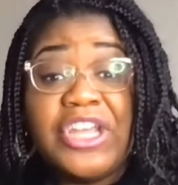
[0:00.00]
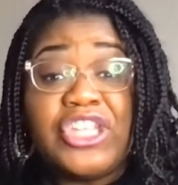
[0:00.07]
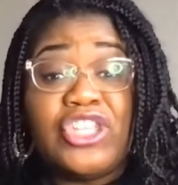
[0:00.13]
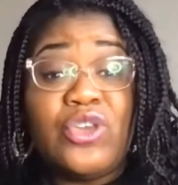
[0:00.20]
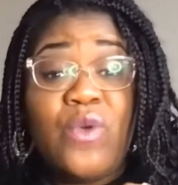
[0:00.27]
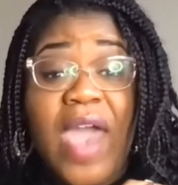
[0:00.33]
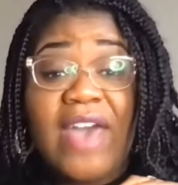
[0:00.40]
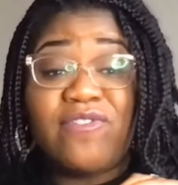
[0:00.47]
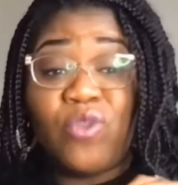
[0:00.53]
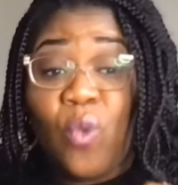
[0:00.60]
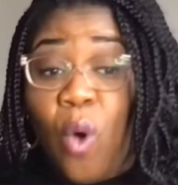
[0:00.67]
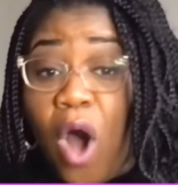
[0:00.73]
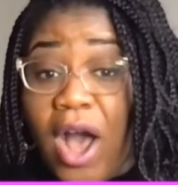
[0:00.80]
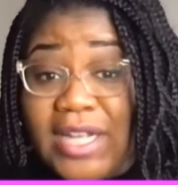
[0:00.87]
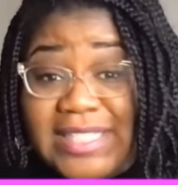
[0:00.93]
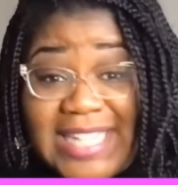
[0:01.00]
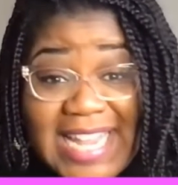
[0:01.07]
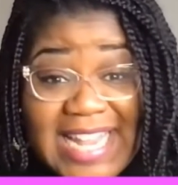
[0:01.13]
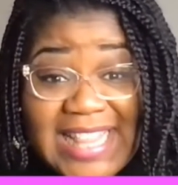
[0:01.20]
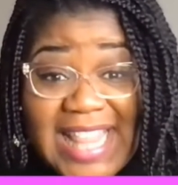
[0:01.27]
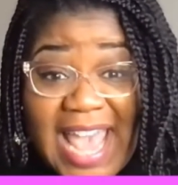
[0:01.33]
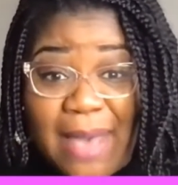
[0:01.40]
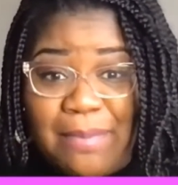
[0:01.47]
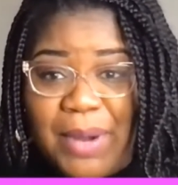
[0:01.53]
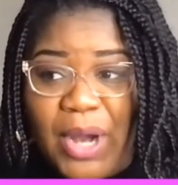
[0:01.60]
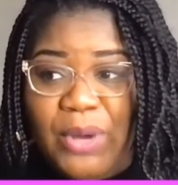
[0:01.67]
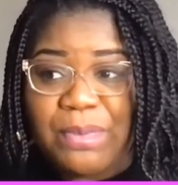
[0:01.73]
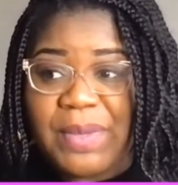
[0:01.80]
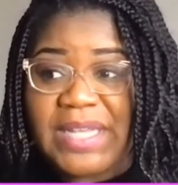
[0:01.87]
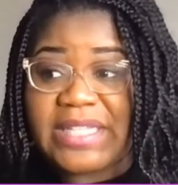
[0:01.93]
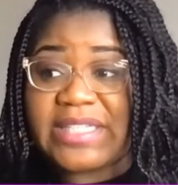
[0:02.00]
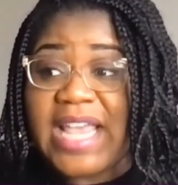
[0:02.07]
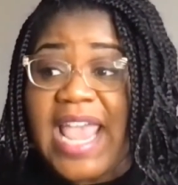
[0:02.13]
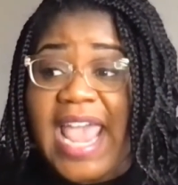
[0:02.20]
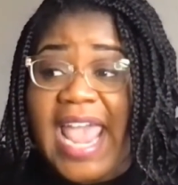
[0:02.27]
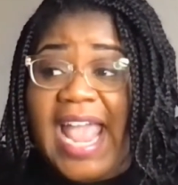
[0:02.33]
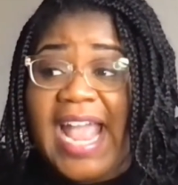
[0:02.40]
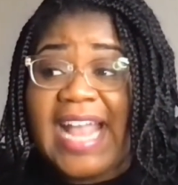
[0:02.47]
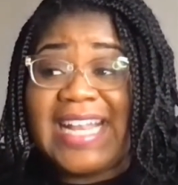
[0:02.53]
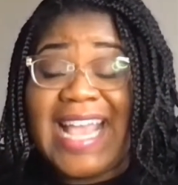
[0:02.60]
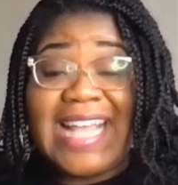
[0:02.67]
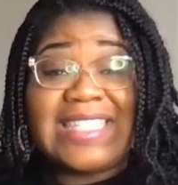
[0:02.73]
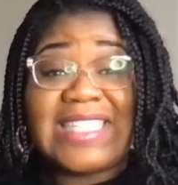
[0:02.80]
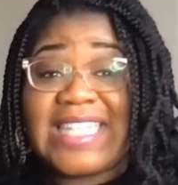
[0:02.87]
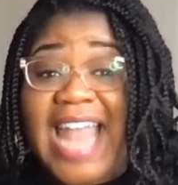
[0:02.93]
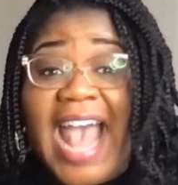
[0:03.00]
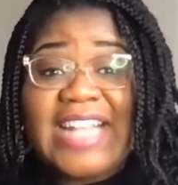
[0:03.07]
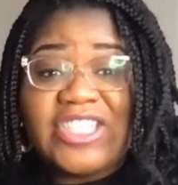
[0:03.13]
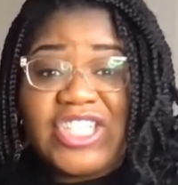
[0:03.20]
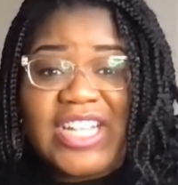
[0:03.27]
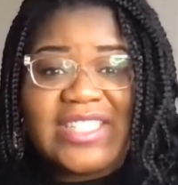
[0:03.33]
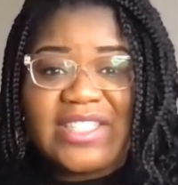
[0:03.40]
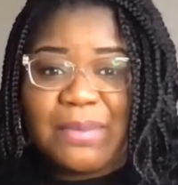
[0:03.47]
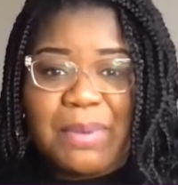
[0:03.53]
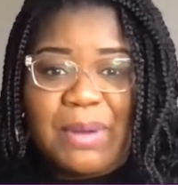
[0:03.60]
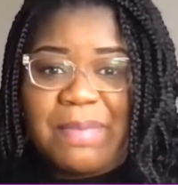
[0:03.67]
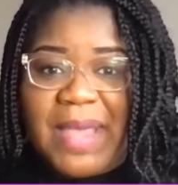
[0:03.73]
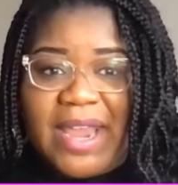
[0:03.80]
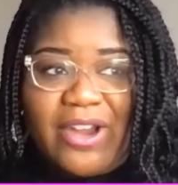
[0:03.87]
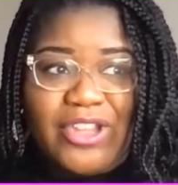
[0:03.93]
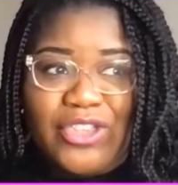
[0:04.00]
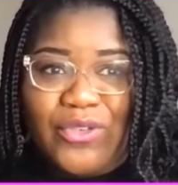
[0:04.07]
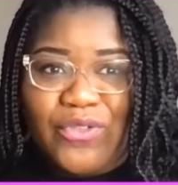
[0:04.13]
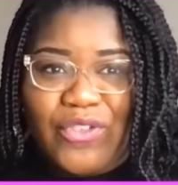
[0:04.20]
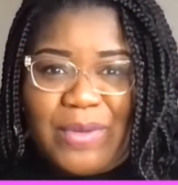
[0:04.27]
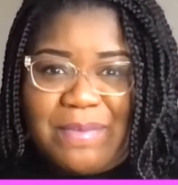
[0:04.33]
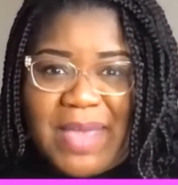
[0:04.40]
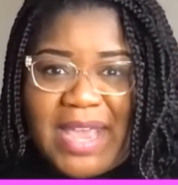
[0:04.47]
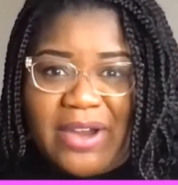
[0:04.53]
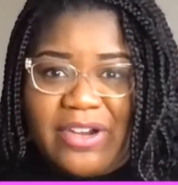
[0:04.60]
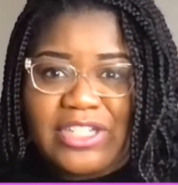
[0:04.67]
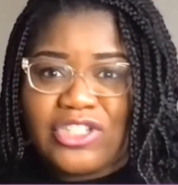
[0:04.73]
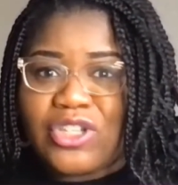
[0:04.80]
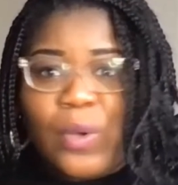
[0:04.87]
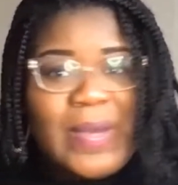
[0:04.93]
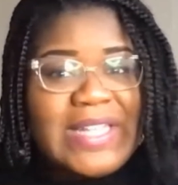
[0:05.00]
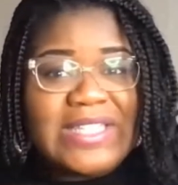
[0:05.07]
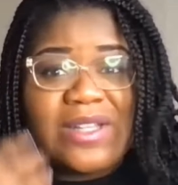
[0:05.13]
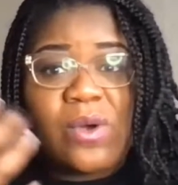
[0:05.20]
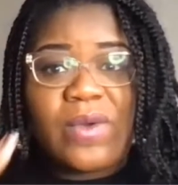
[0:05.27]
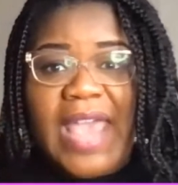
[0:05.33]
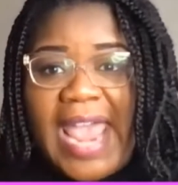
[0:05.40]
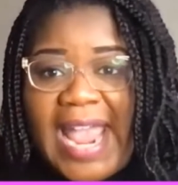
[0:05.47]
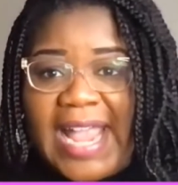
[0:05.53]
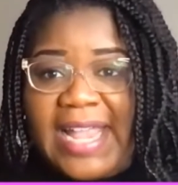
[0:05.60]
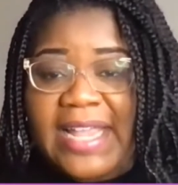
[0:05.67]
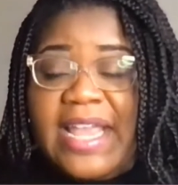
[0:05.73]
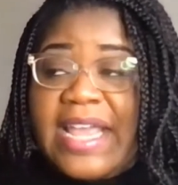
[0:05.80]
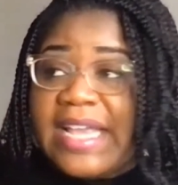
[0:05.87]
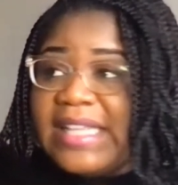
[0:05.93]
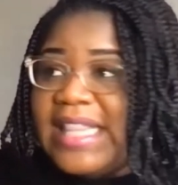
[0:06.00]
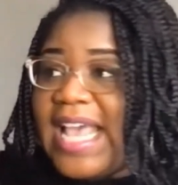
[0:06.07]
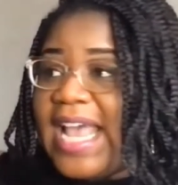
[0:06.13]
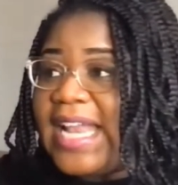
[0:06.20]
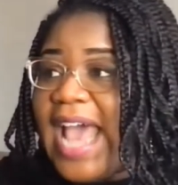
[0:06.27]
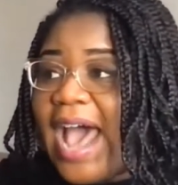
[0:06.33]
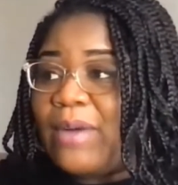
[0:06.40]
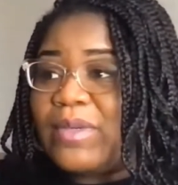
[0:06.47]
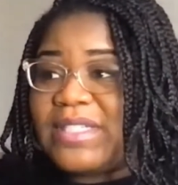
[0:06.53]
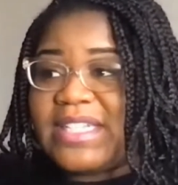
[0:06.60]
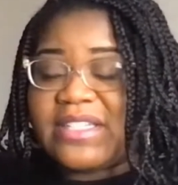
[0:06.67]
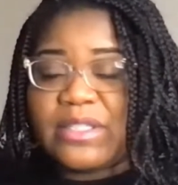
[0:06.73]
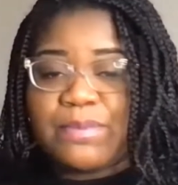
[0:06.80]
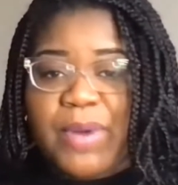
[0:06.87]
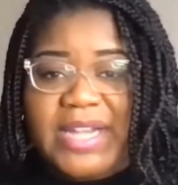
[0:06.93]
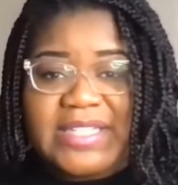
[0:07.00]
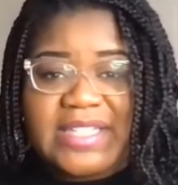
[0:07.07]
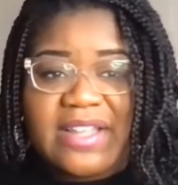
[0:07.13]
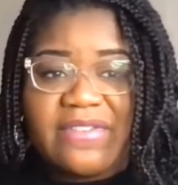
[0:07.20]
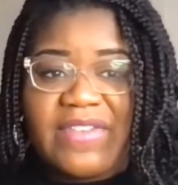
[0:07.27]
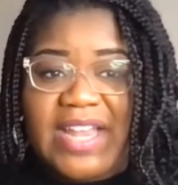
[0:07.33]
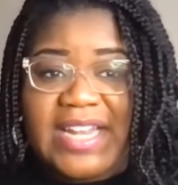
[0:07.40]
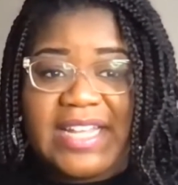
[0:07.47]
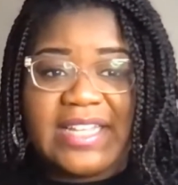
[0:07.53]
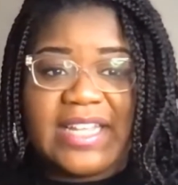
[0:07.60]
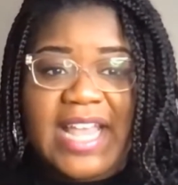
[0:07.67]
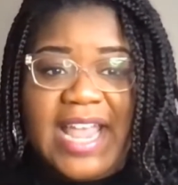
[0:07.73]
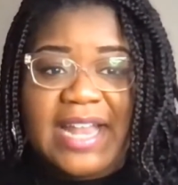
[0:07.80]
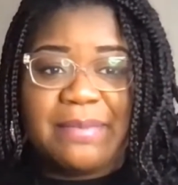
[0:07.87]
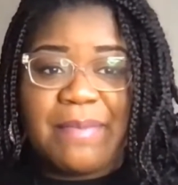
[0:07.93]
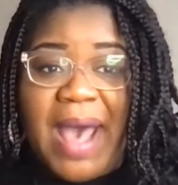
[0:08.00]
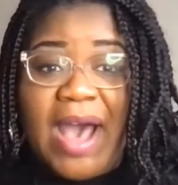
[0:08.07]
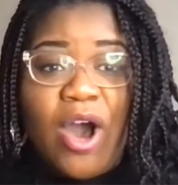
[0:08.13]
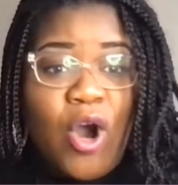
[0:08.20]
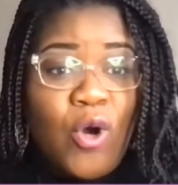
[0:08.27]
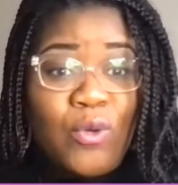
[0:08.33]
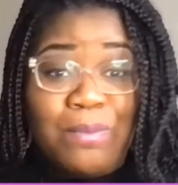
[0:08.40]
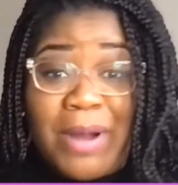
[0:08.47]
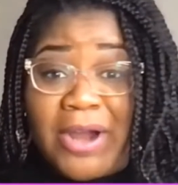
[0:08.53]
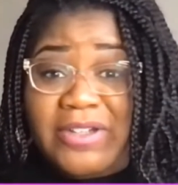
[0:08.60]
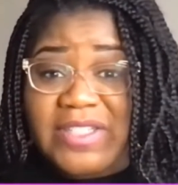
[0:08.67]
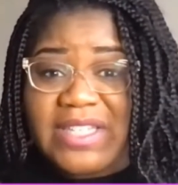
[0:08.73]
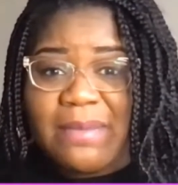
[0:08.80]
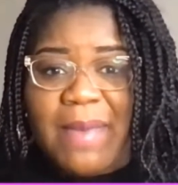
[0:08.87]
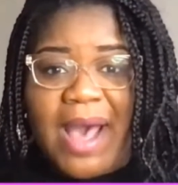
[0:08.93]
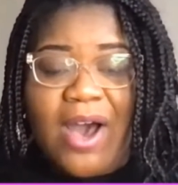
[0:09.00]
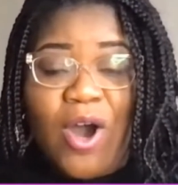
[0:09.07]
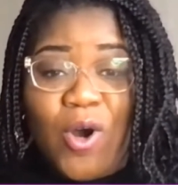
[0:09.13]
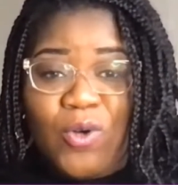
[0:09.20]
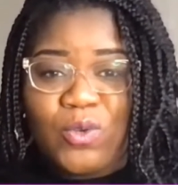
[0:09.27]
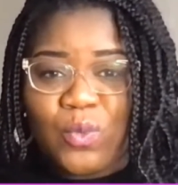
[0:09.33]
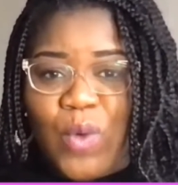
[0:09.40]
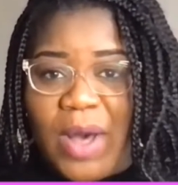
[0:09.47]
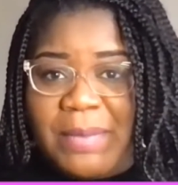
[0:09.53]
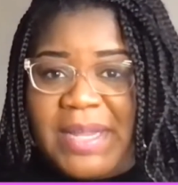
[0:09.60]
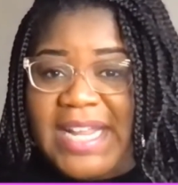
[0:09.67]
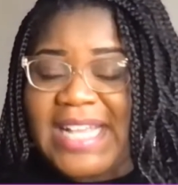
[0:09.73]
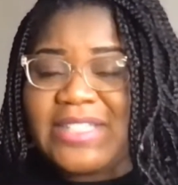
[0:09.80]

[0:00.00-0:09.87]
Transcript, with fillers: You have walked in that purpose and it's not just to prepare you for marriage. So it's okay that I was expressive in a, in my own person, my own woman.